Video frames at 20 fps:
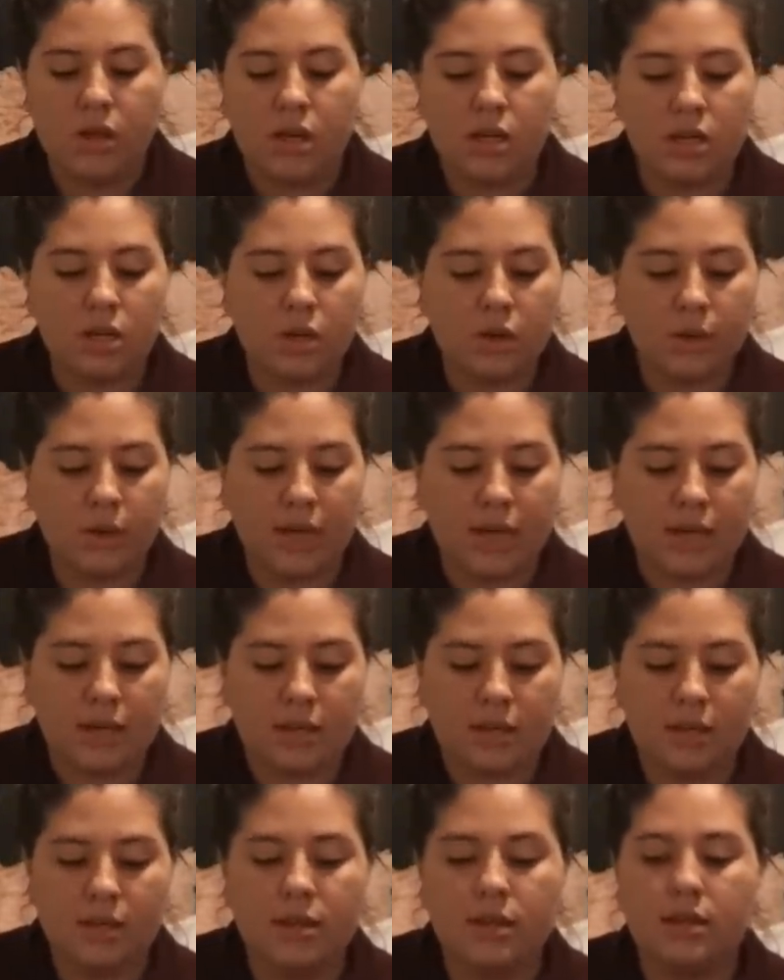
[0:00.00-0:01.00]
You know,
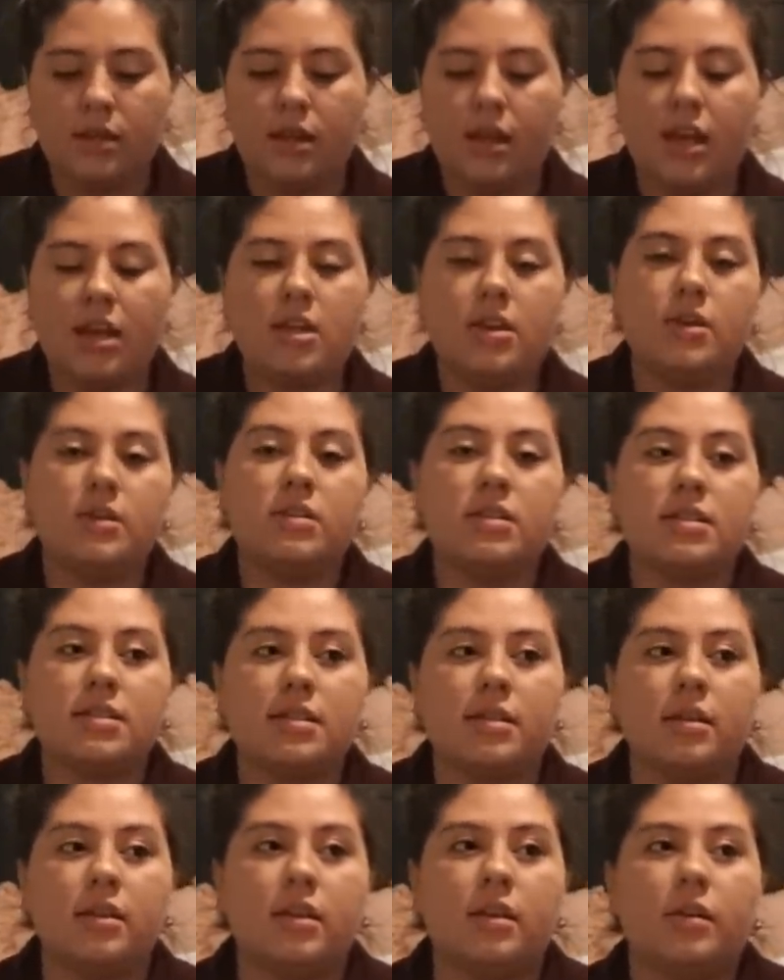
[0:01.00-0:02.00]
and and you
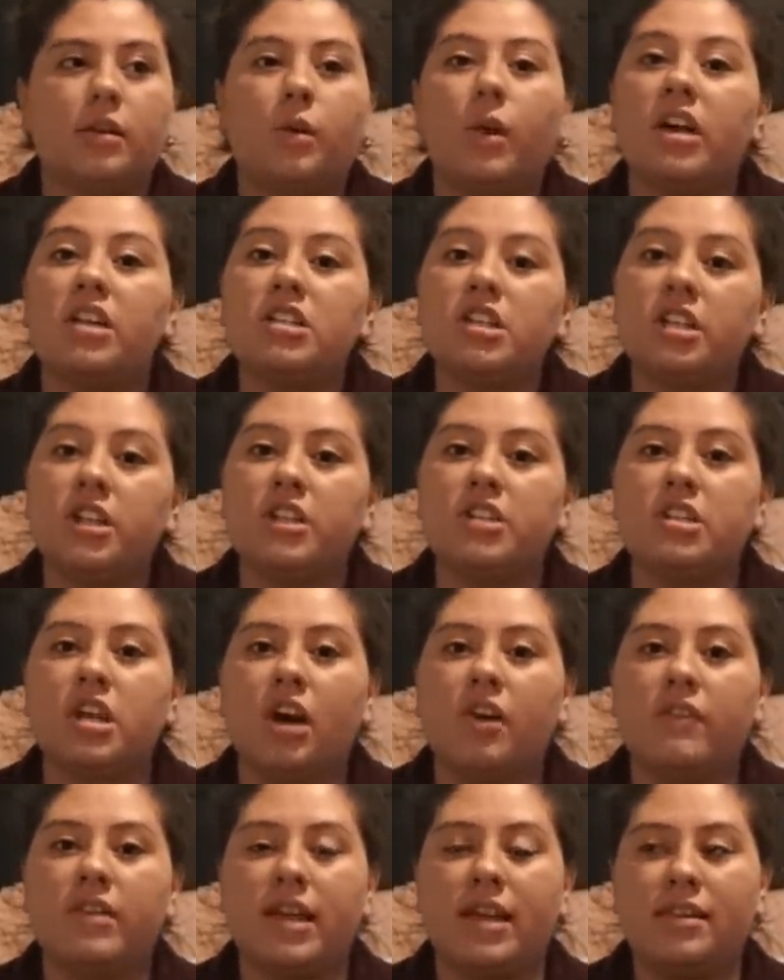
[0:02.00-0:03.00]
just question
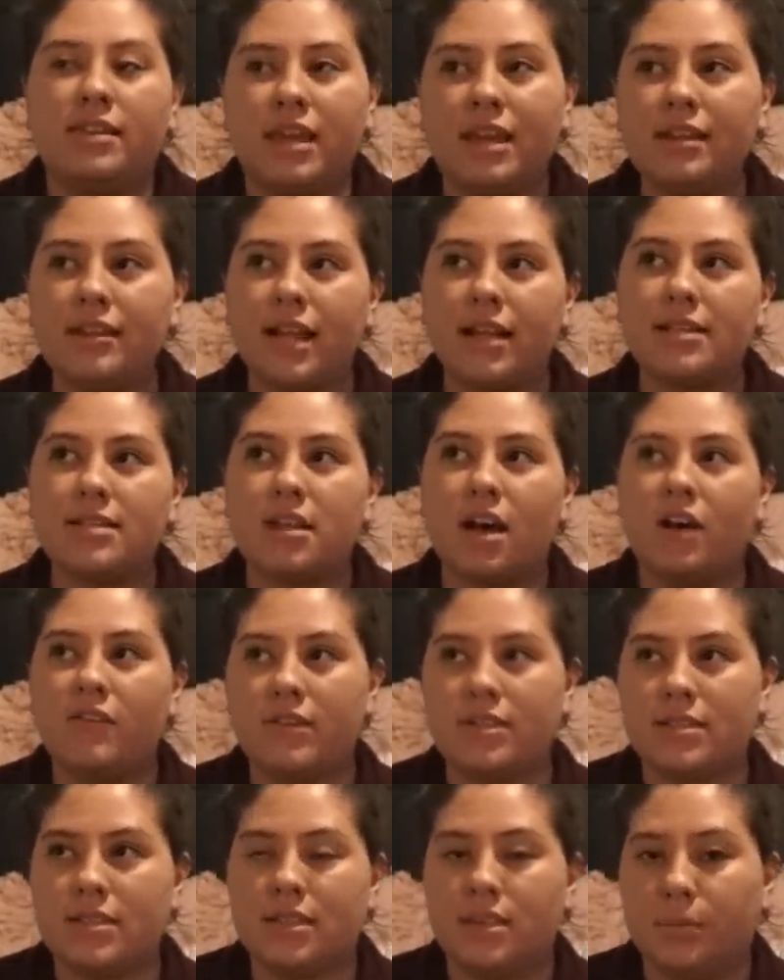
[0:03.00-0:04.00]
yourself and I think that's
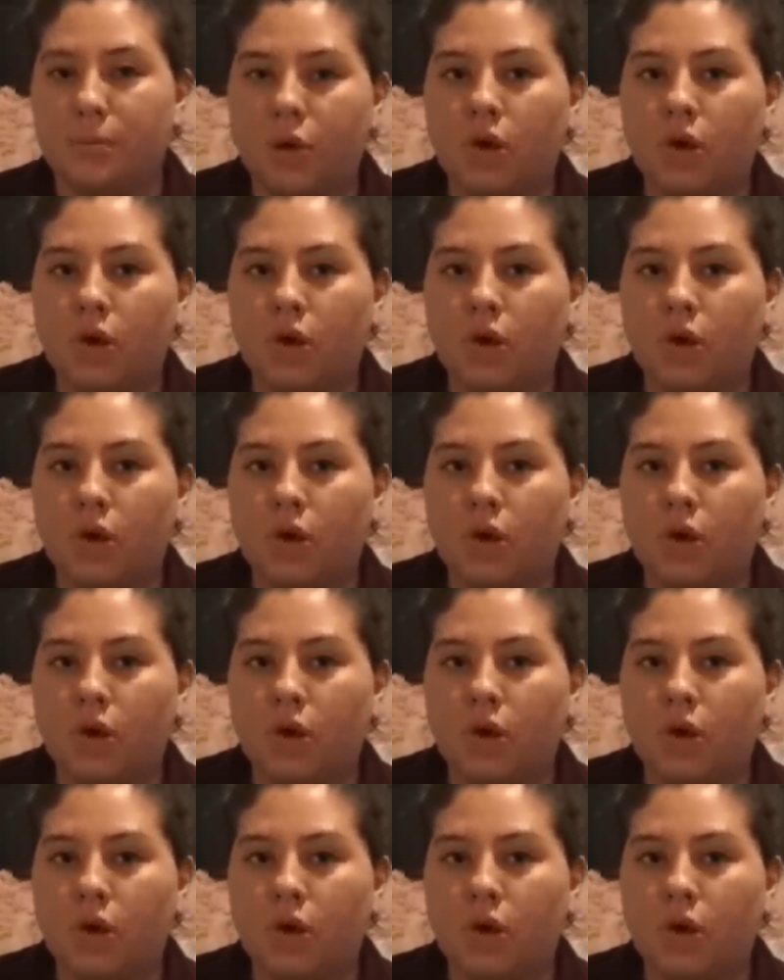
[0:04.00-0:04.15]
obviously the